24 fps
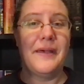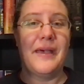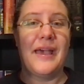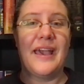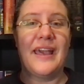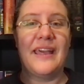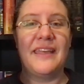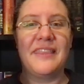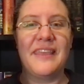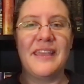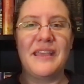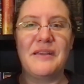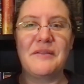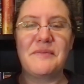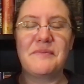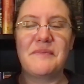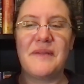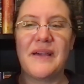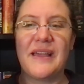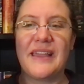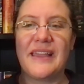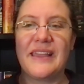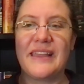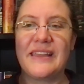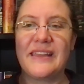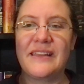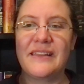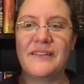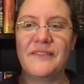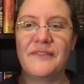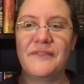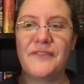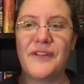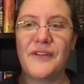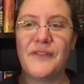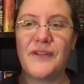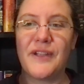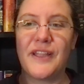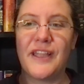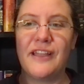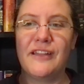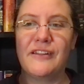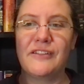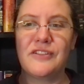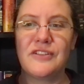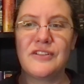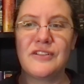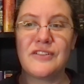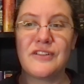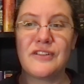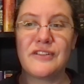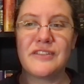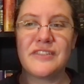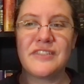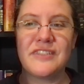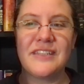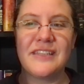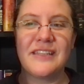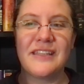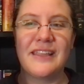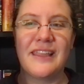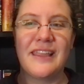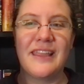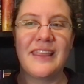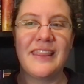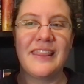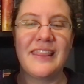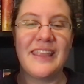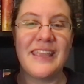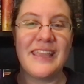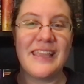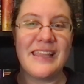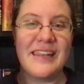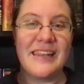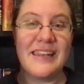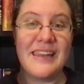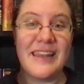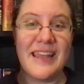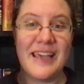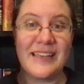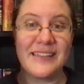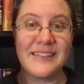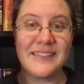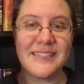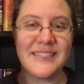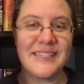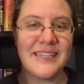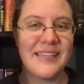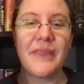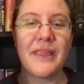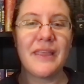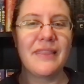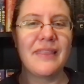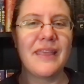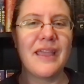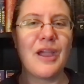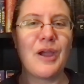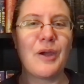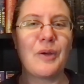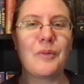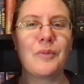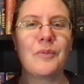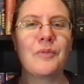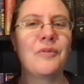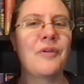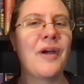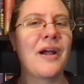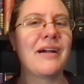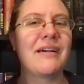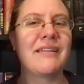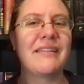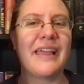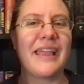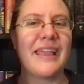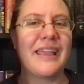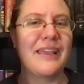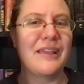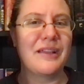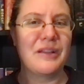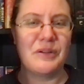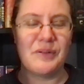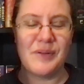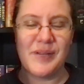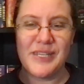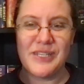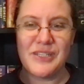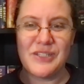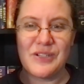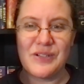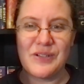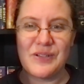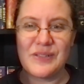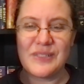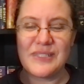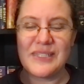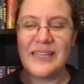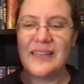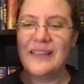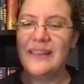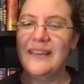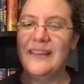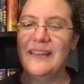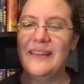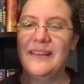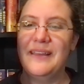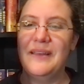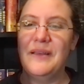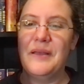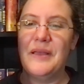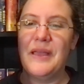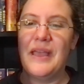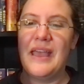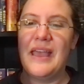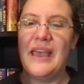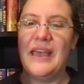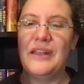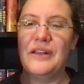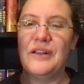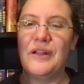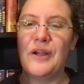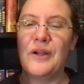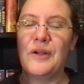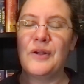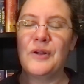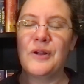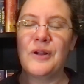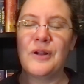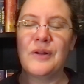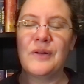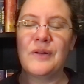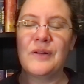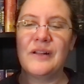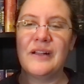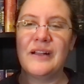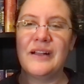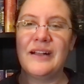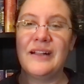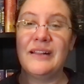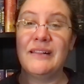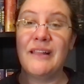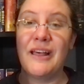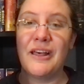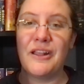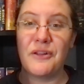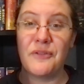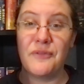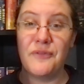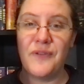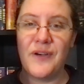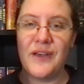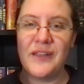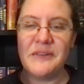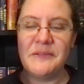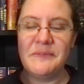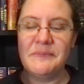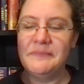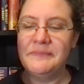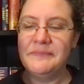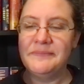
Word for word: i think my favorite characters are still the Gneiss they are rock like creatures and are a lot of fun